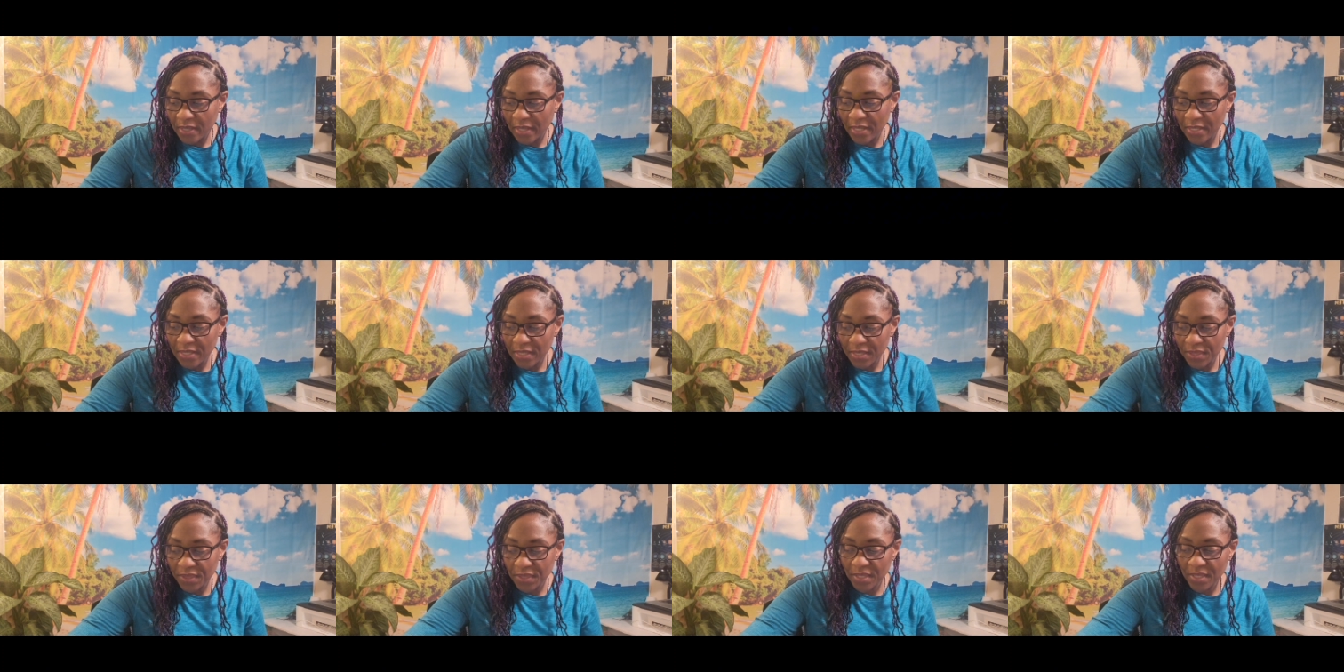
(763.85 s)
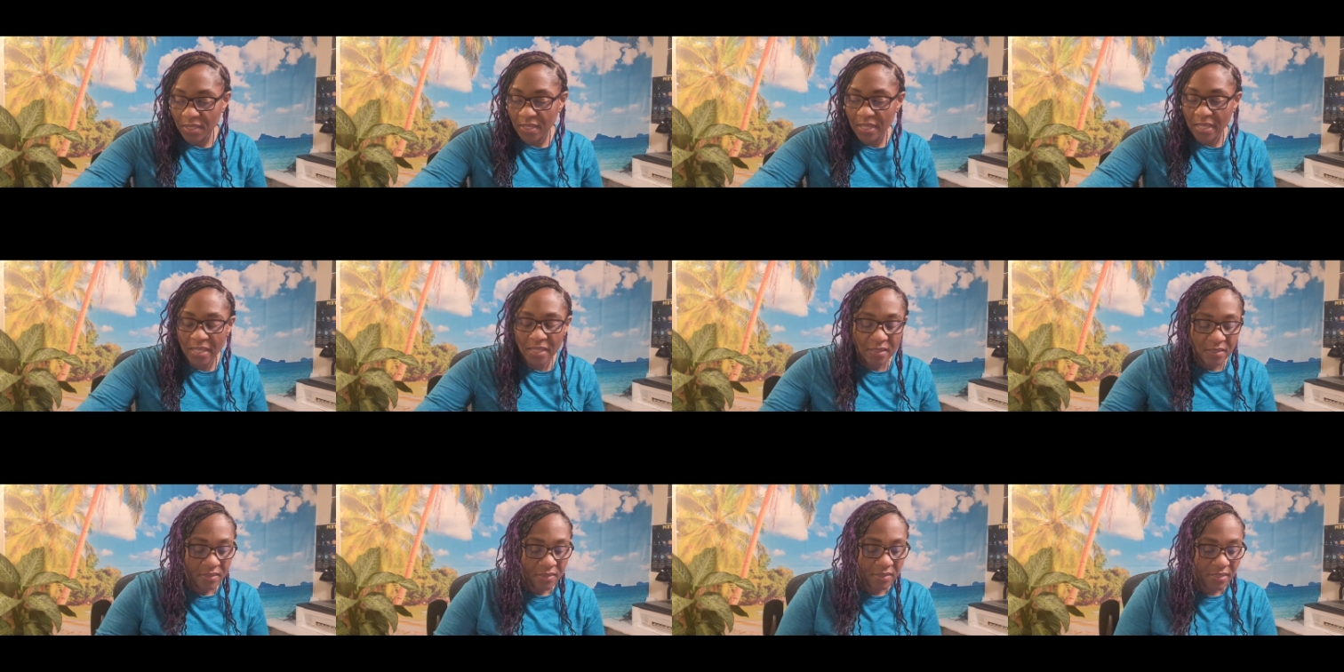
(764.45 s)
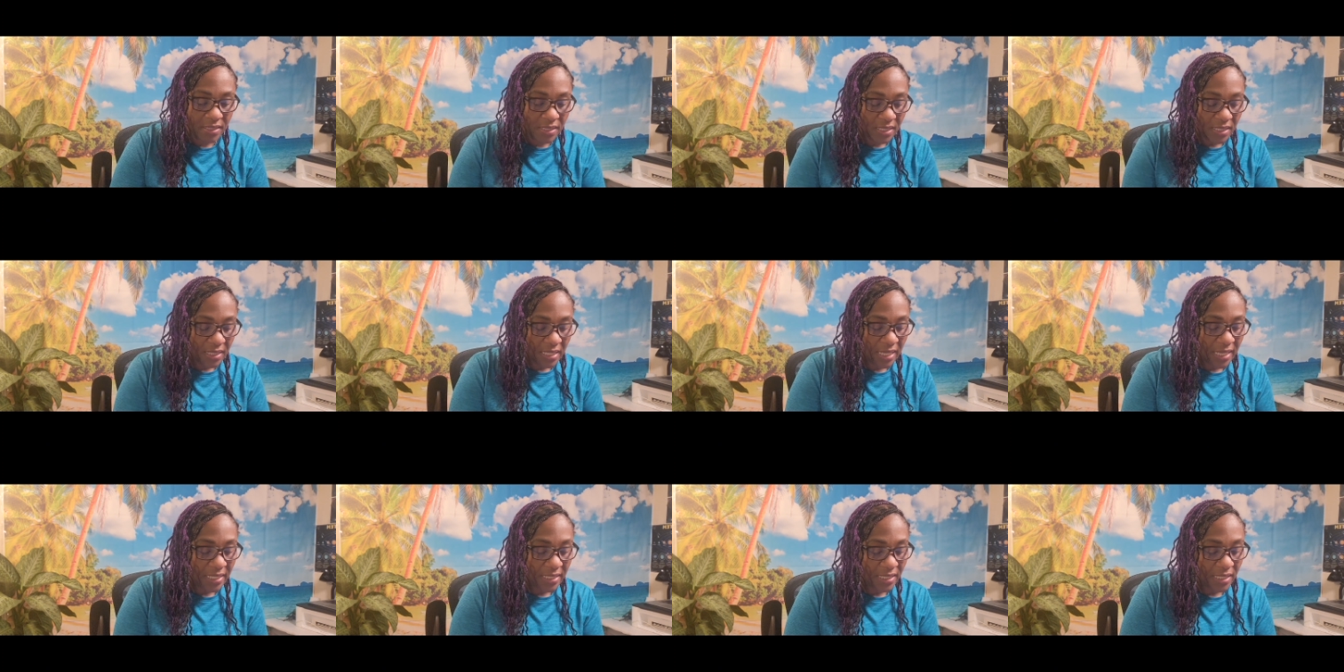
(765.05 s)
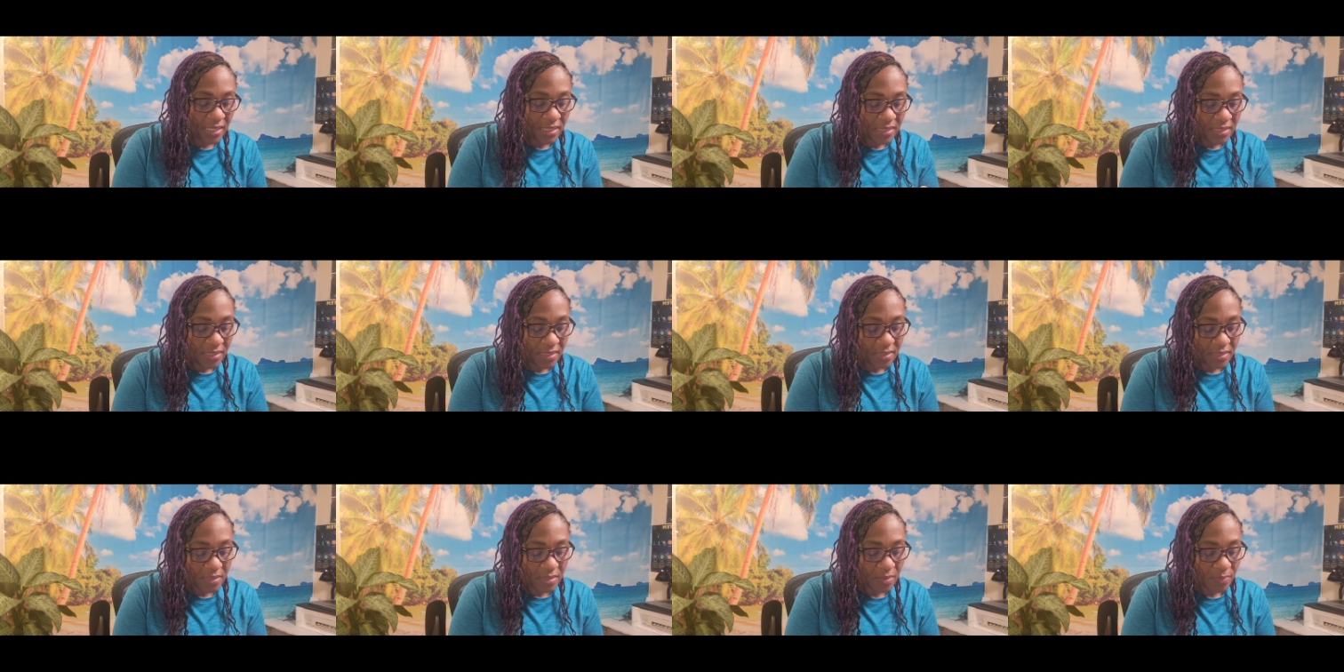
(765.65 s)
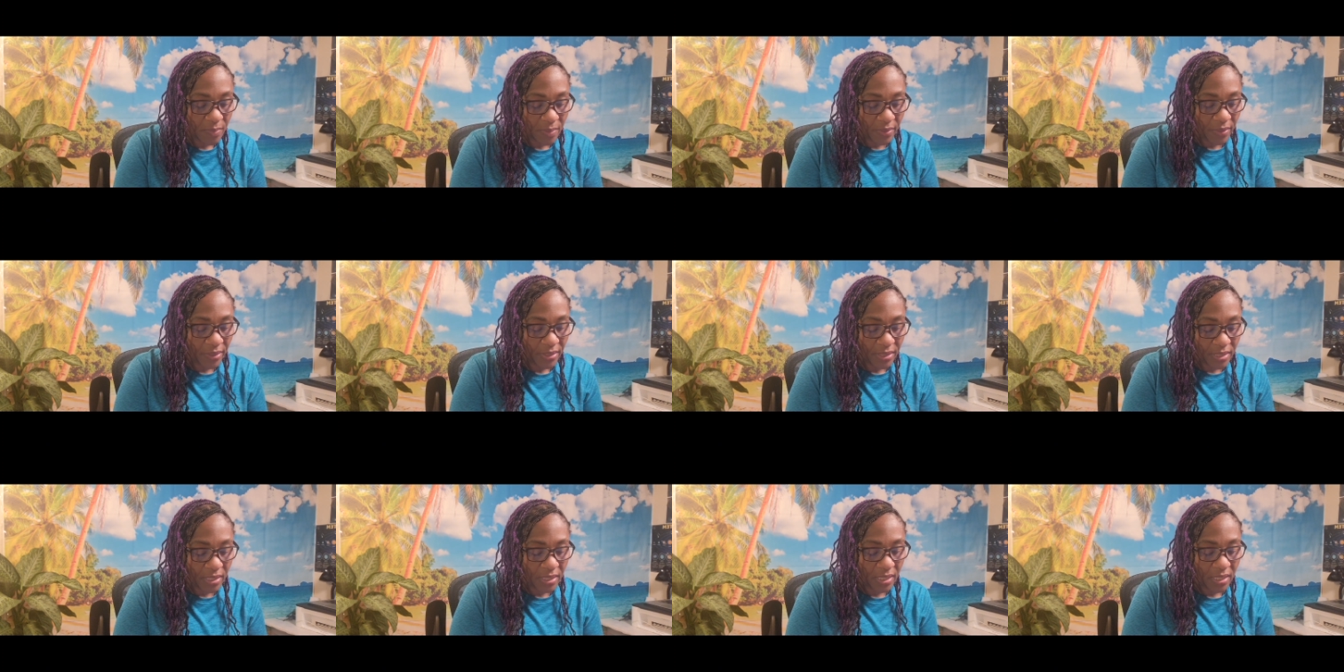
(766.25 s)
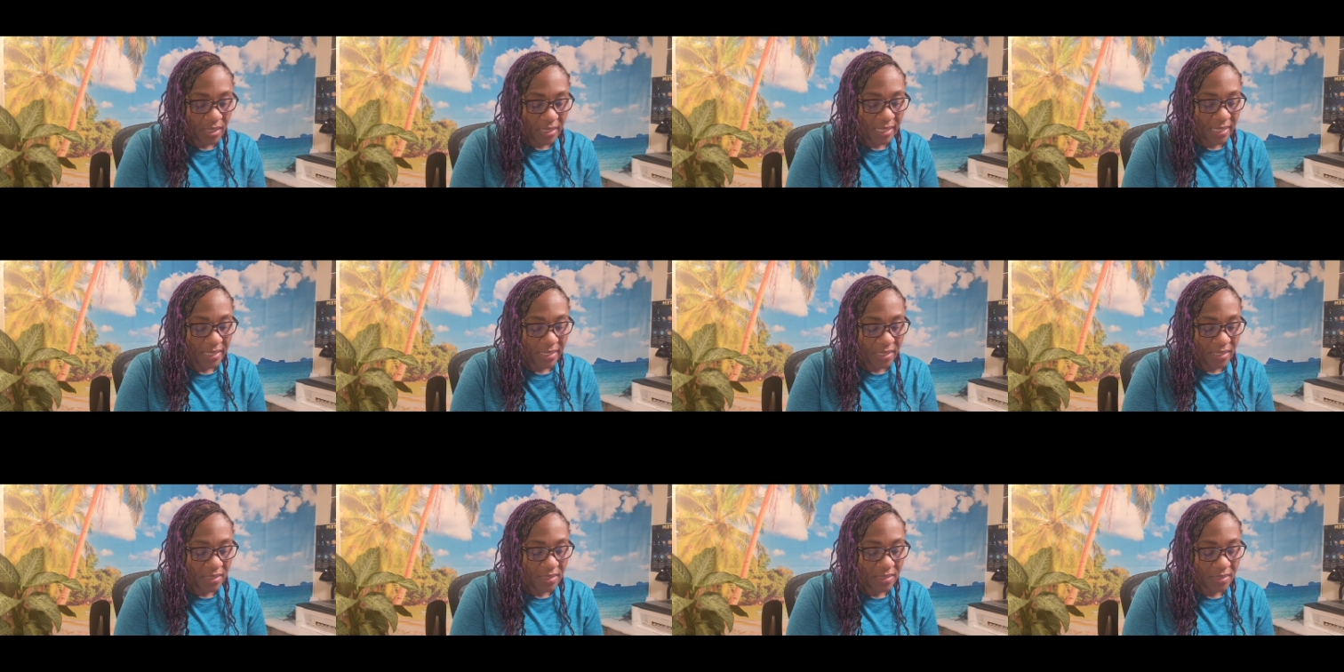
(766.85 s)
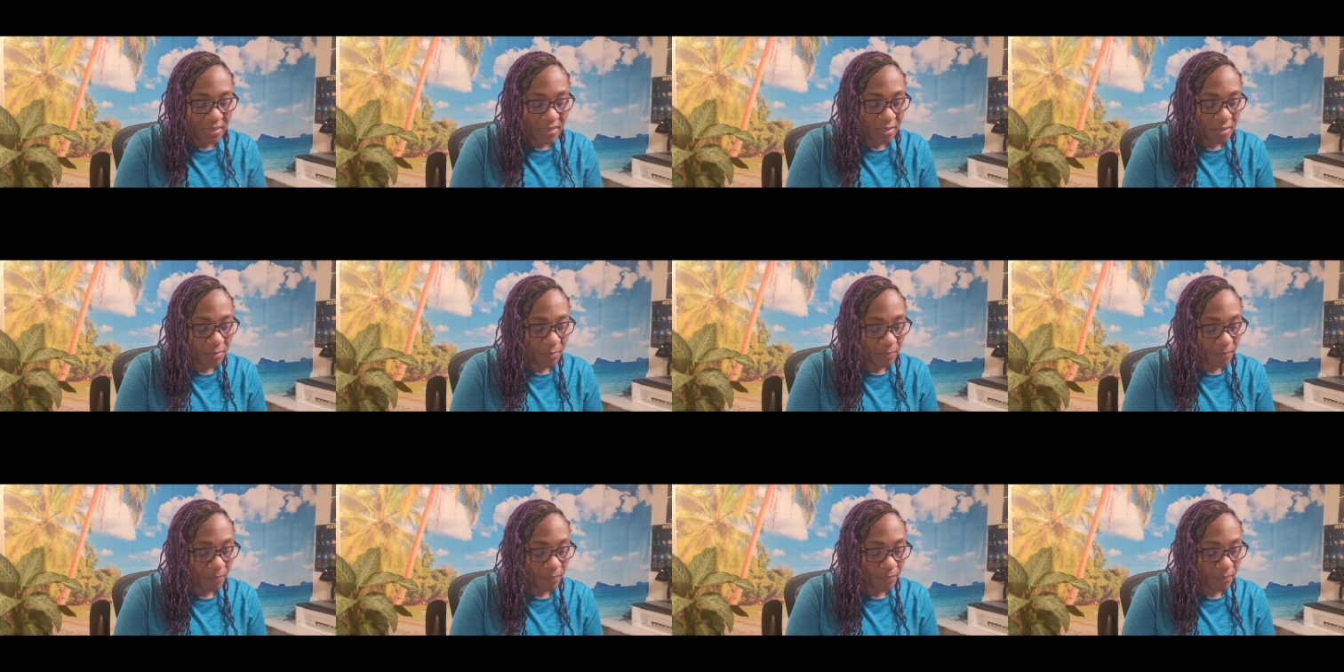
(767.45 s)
anything else any guidance Eric? any guidance